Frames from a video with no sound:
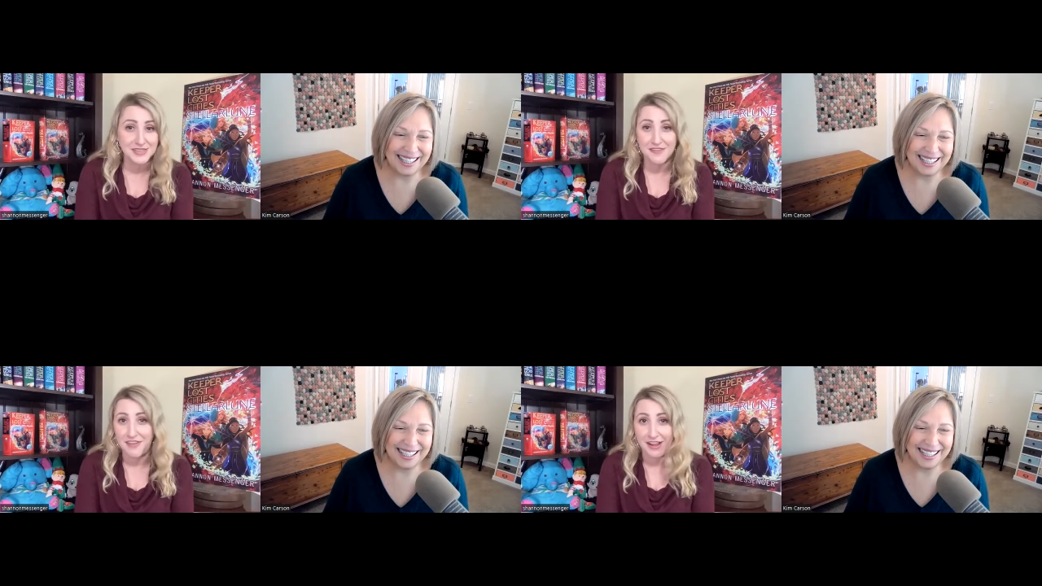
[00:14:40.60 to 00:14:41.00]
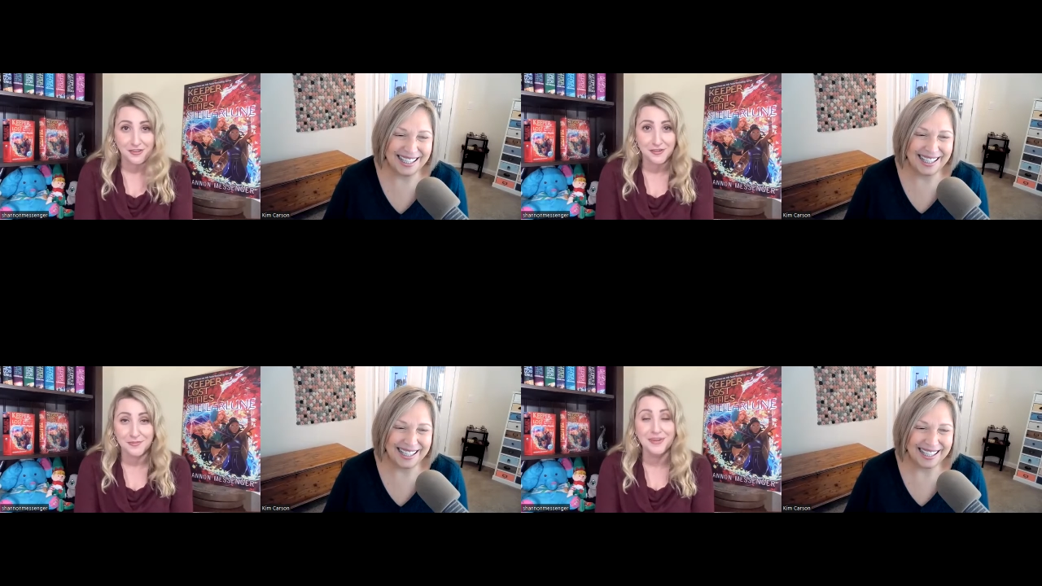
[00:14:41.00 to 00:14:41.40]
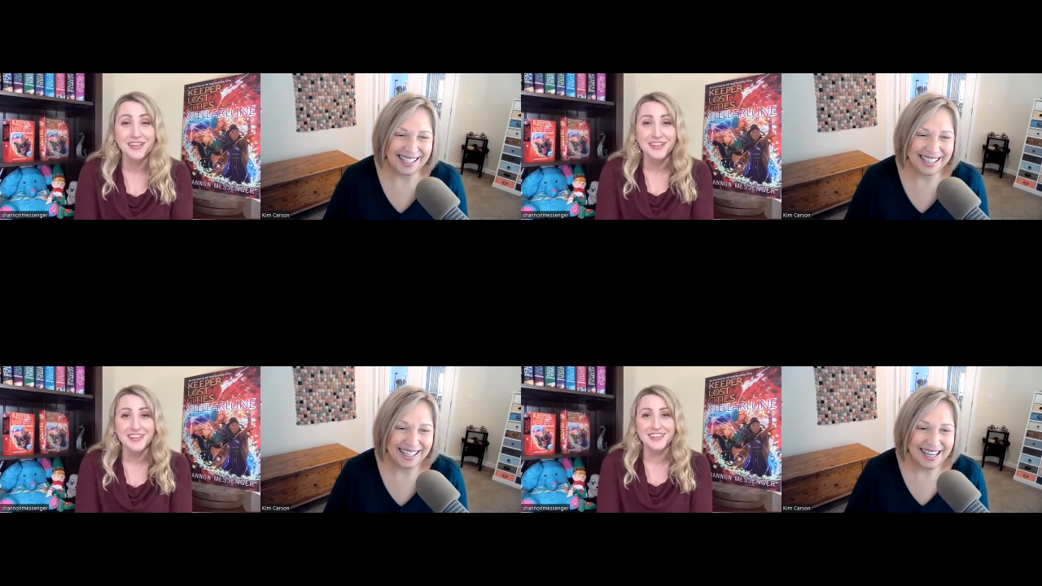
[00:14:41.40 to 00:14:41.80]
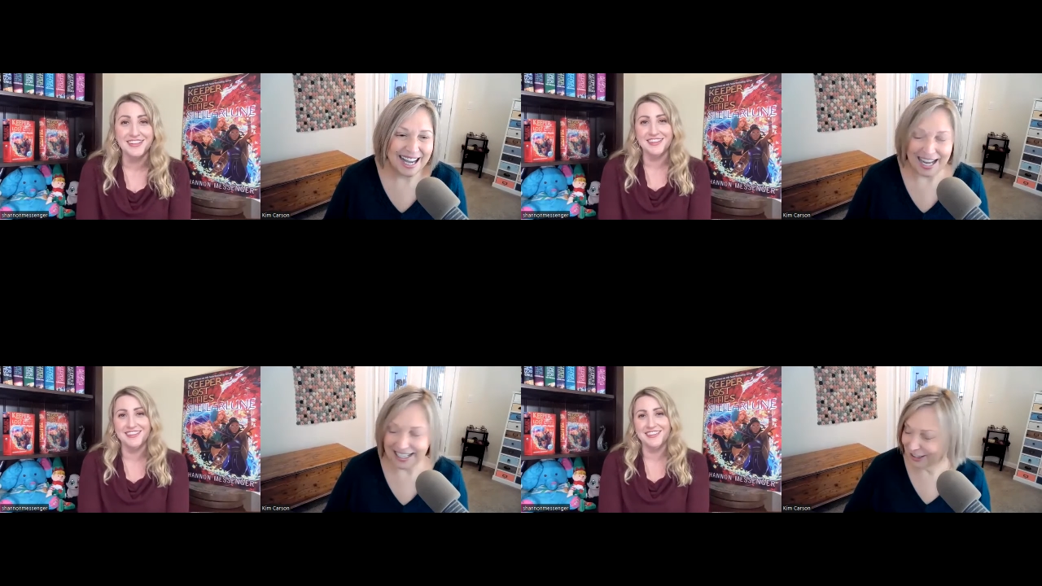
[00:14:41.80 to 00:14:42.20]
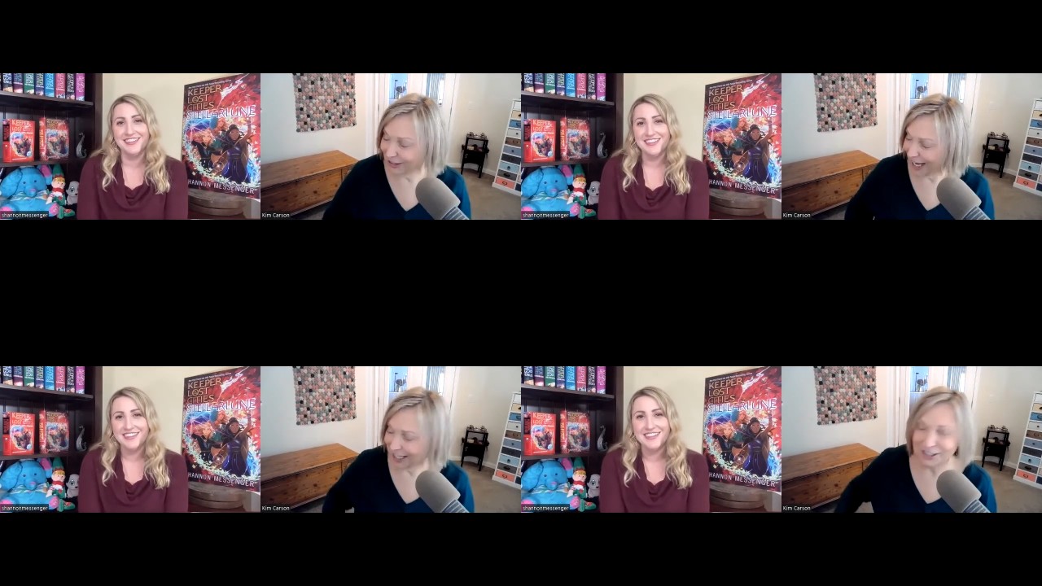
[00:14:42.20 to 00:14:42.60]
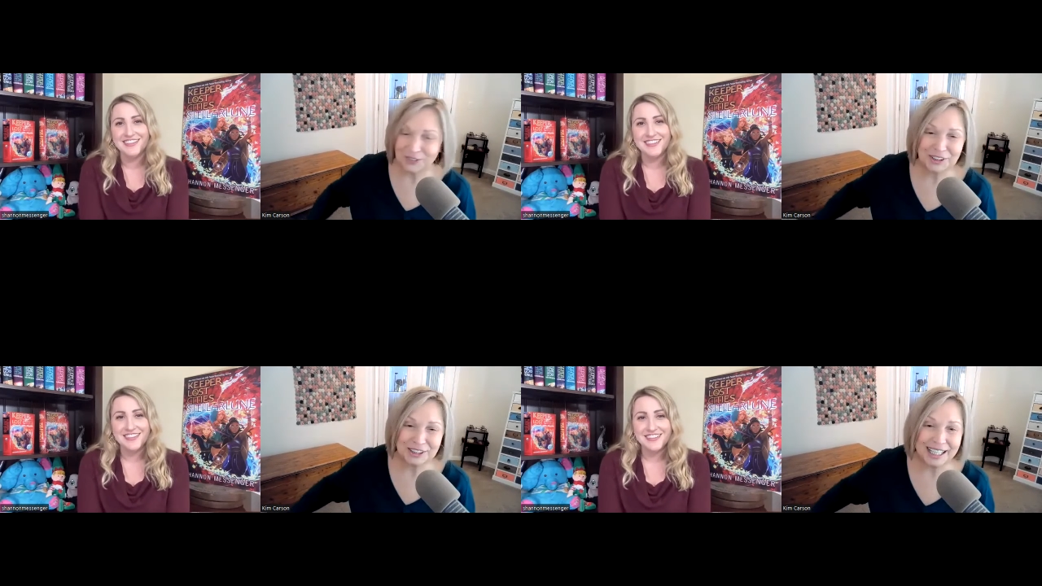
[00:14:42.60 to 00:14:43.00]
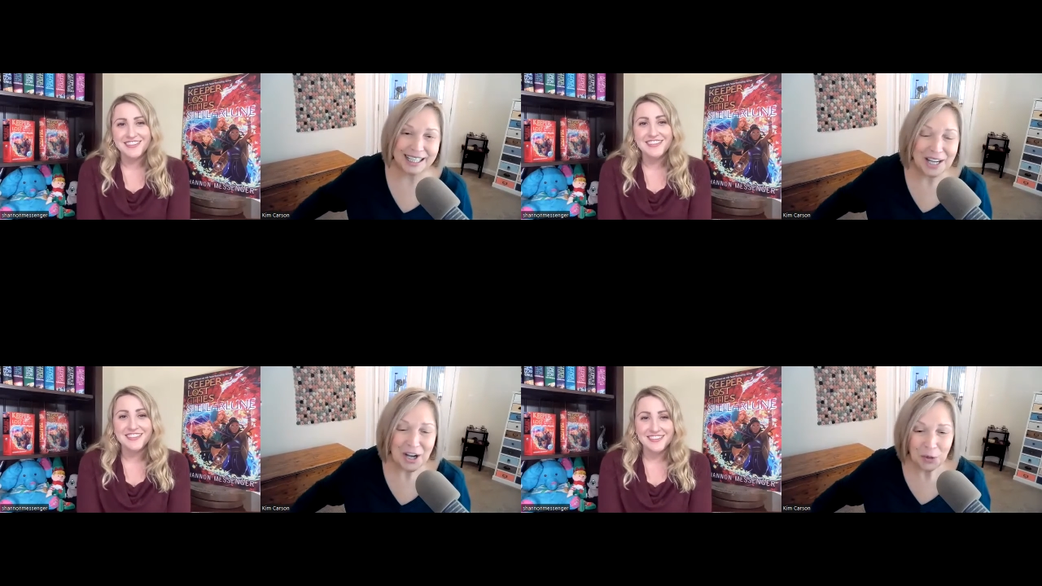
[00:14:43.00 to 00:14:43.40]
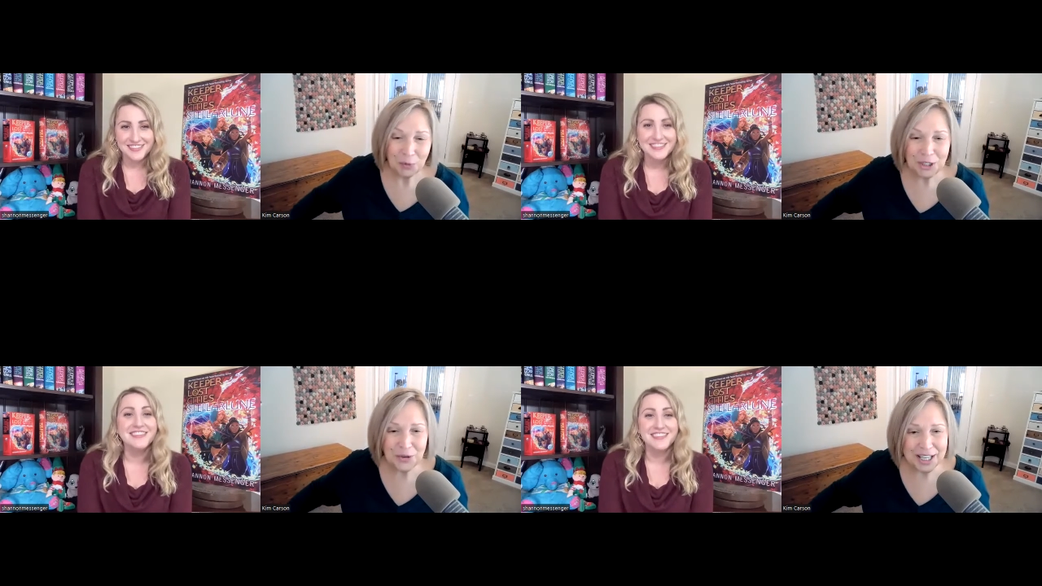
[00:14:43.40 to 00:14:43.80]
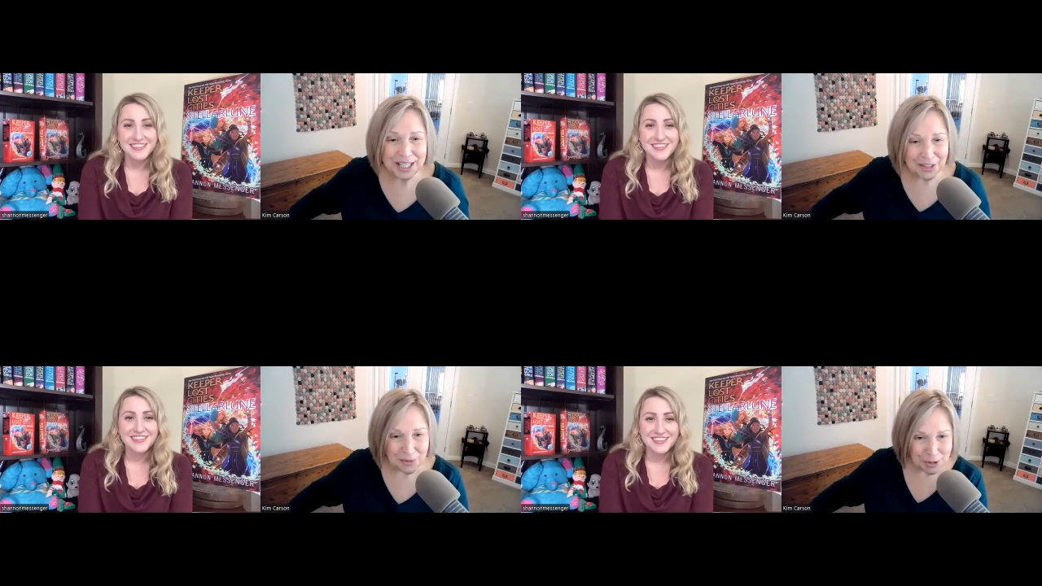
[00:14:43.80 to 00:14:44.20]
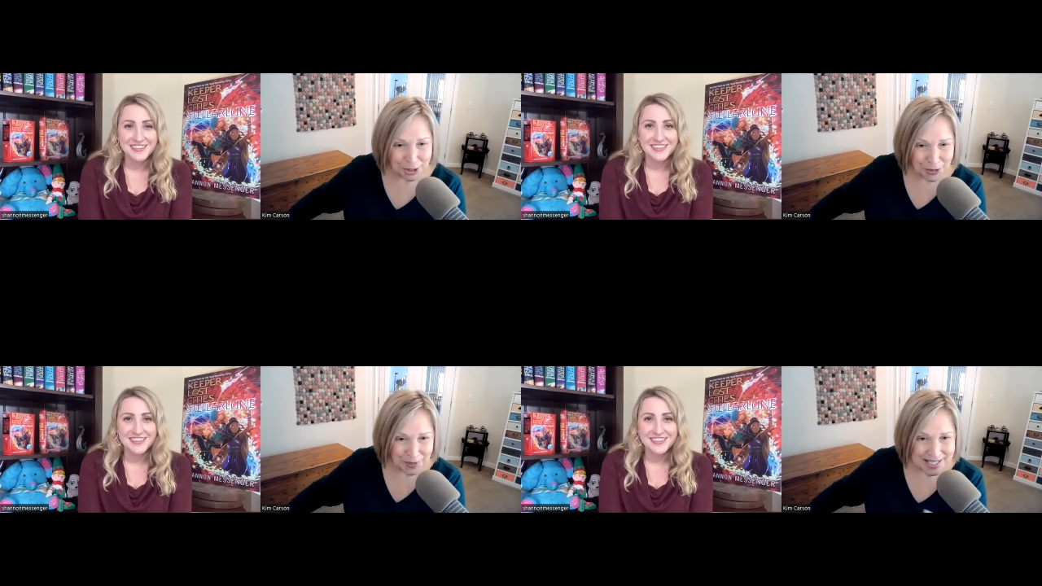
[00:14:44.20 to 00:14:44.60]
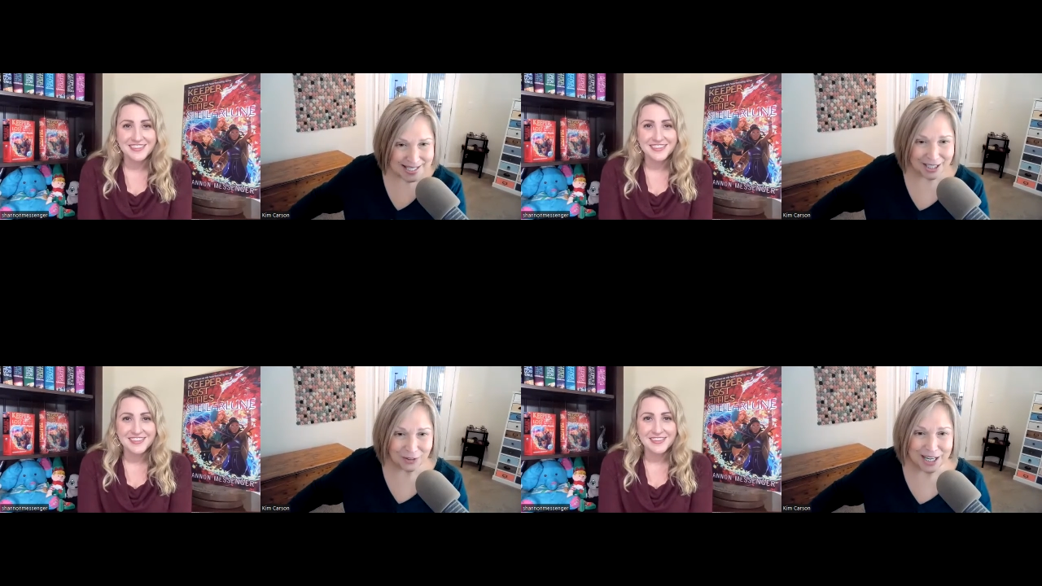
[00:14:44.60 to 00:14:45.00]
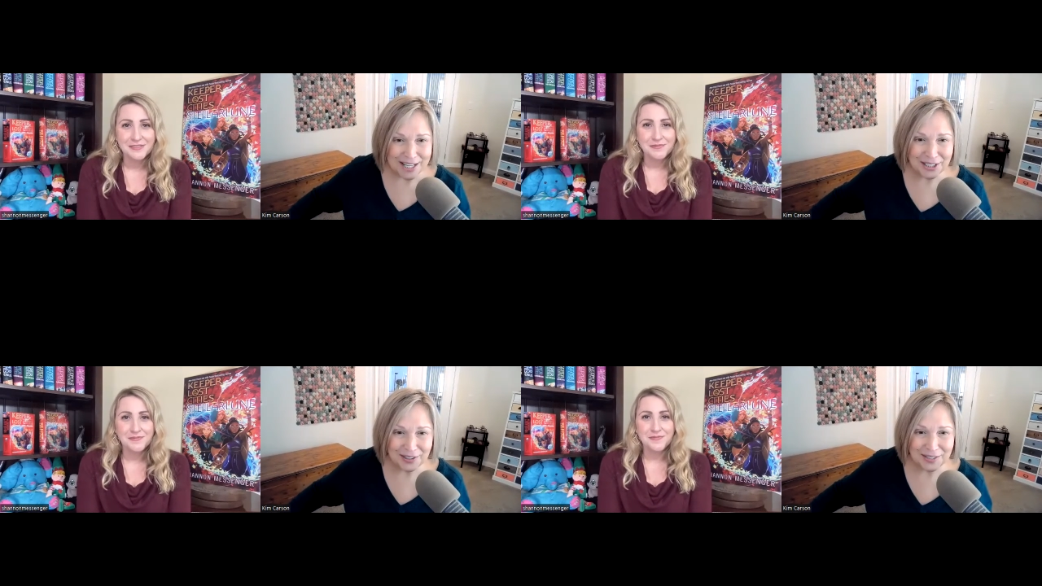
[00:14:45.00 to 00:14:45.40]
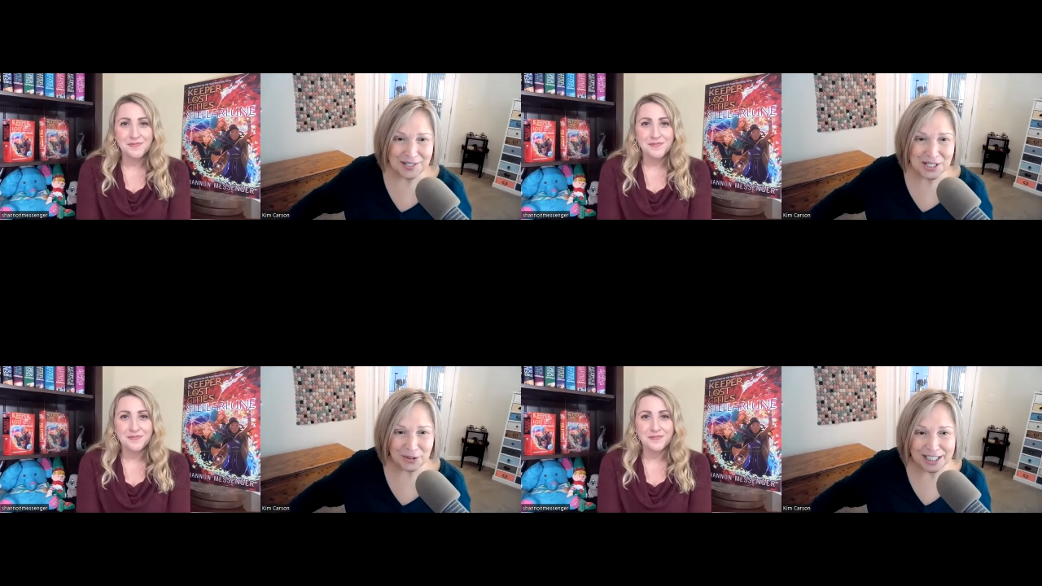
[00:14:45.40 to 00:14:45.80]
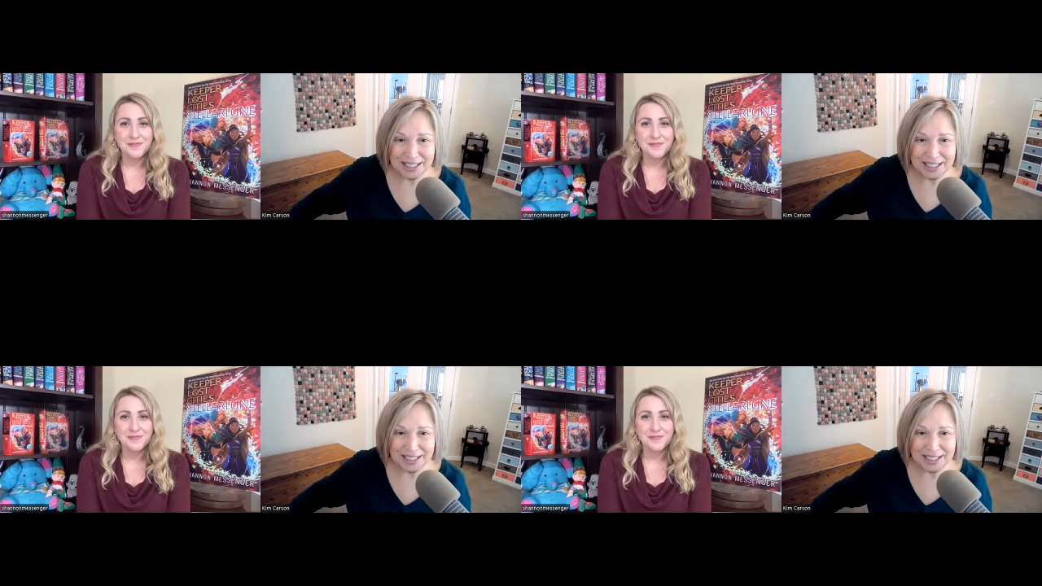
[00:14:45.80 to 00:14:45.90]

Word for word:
Speaker 1: I vacuum. I can relate. Well, you can get the book. You can see it right there on the screen,